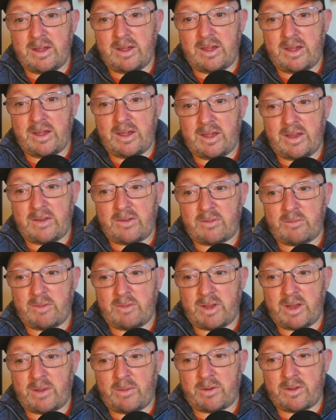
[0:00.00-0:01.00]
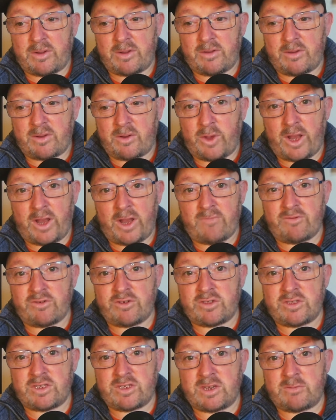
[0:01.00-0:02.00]
It doesn't mean I want to quickly rush to
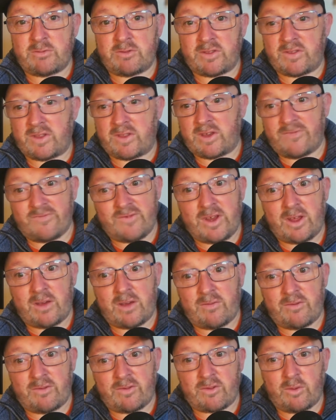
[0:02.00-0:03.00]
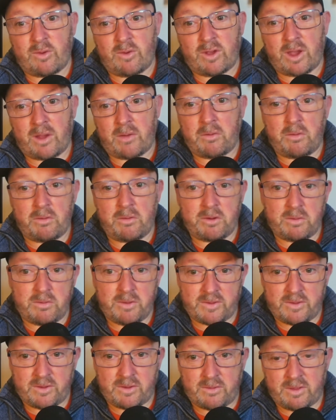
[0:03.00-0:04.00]
the gym because I've seen a video for someone going, oh, do
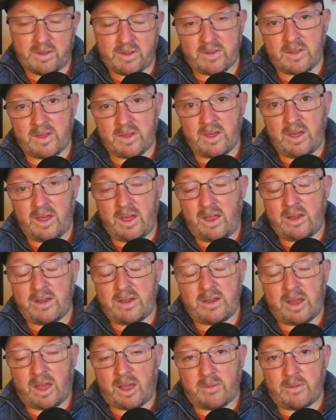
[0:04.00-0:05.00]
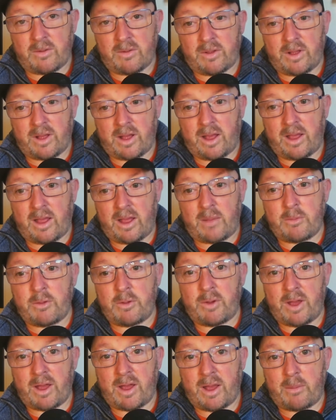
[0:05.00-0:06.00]
this, do this. No, I am who
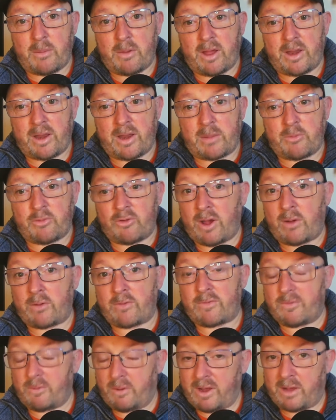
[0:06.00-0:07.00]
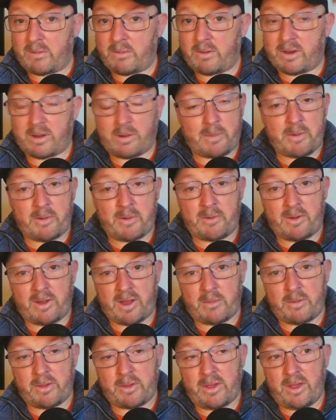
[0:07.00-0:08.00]
I am, and I'm proud of who I am, and I'm happy who I
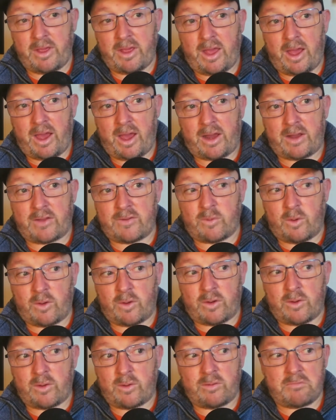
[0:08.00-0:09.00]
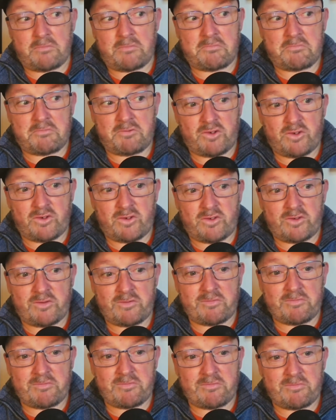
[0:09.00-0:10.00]
am. And I just want to just
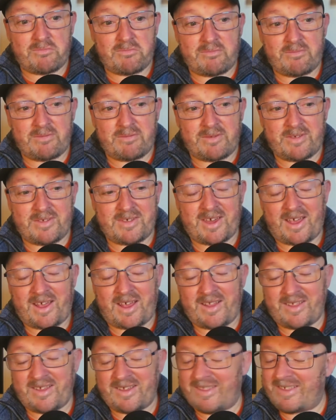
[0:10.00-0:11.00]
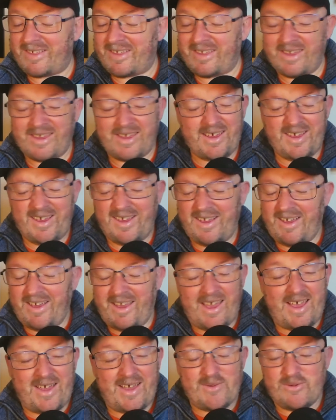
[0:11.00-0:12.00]
say this.
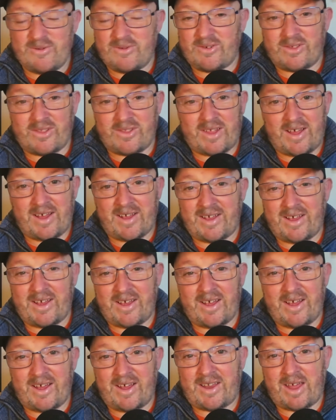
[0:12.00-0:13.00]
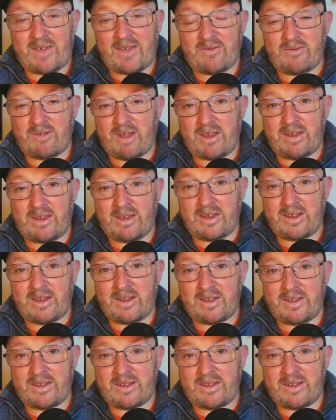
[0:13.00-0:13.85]
It was just like a never-ending.